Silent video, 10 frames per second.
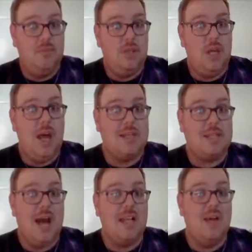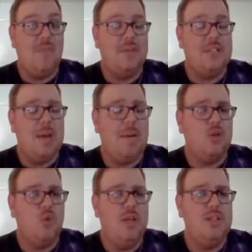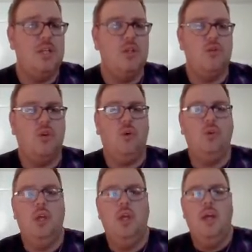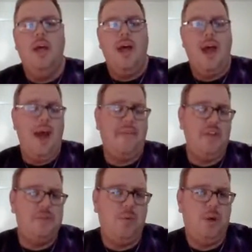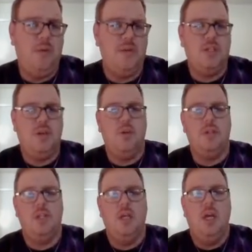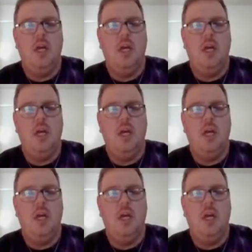Yes, I definitely say about 26 years old at this point of the series.